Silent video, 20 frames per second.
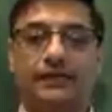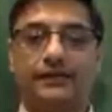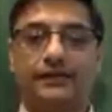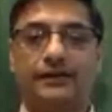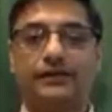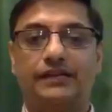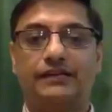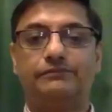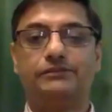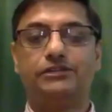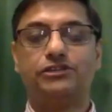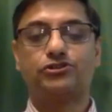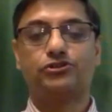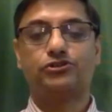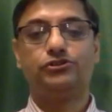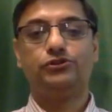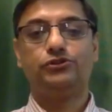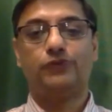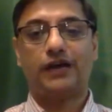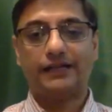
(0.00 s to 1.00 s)
now let me show
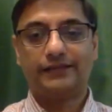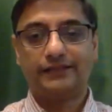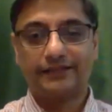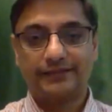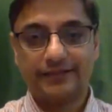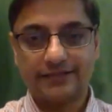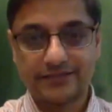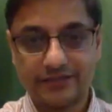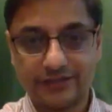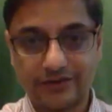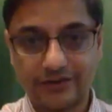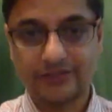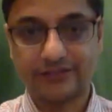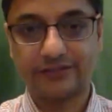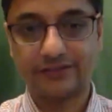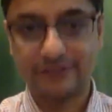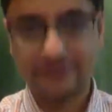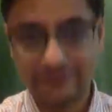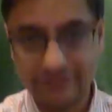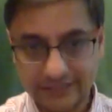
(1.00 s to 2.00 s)
you why that does not
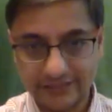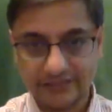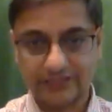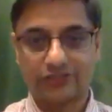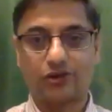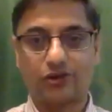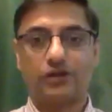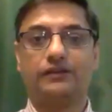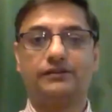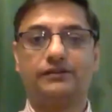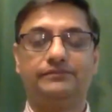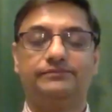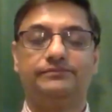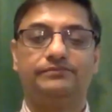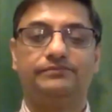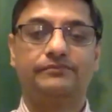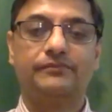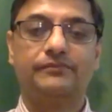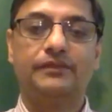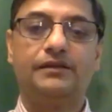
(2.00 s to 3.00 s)
fit at all.
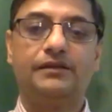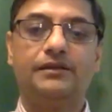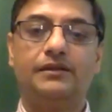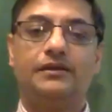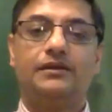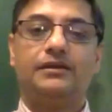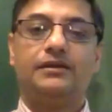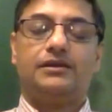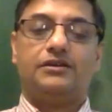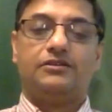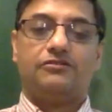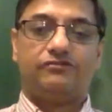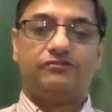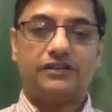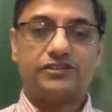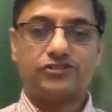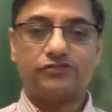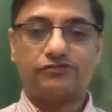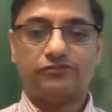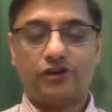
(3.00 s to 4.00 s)

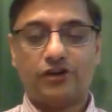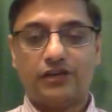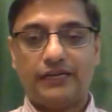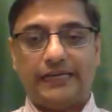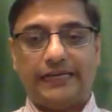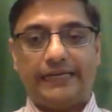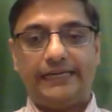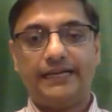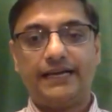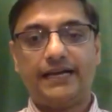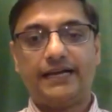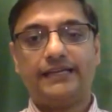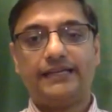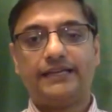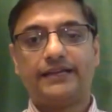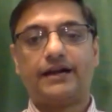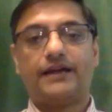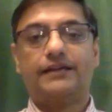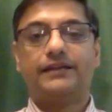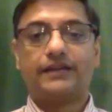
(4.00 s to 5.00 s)
First of all, India and
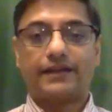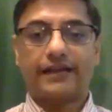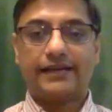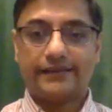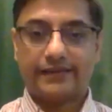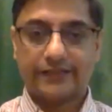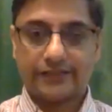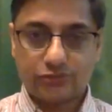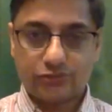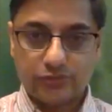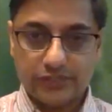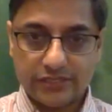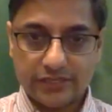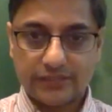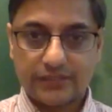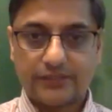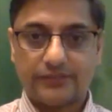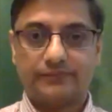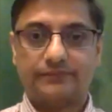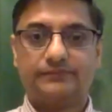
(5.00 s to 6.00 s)
Iran are right next to each
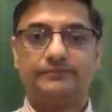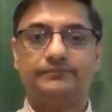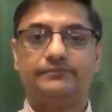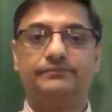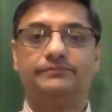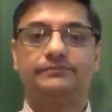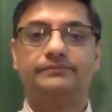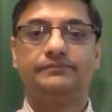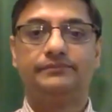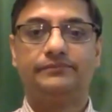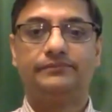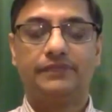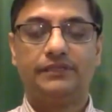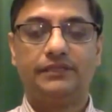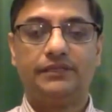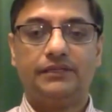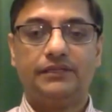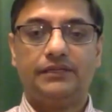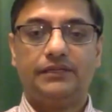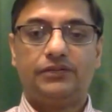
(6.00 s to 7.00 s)
other
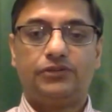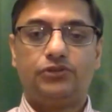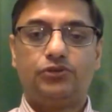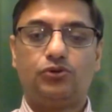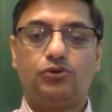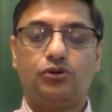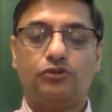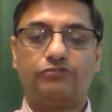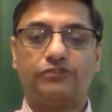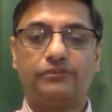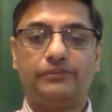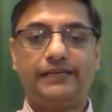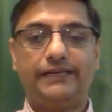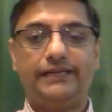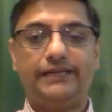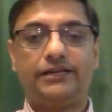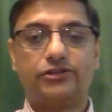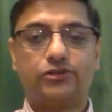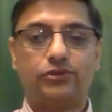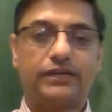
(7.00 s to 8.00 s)
to go from
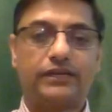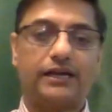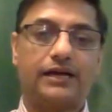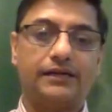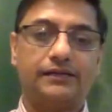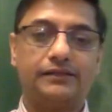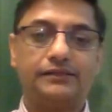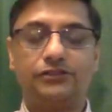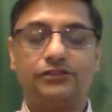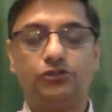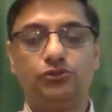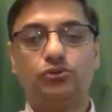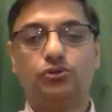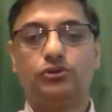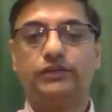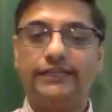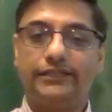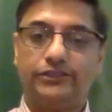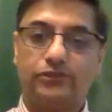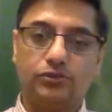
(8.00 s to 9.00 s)
India to Iran, you
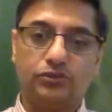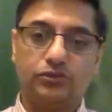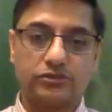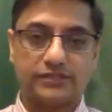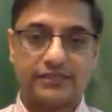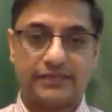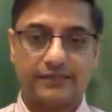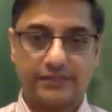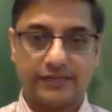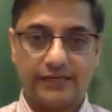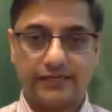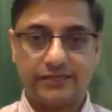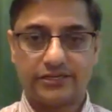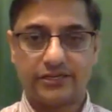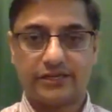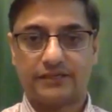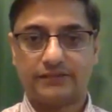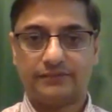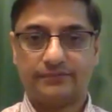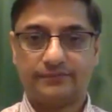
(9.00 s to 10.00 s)
don't need to go to Central
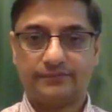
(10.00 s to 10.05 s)
Asia,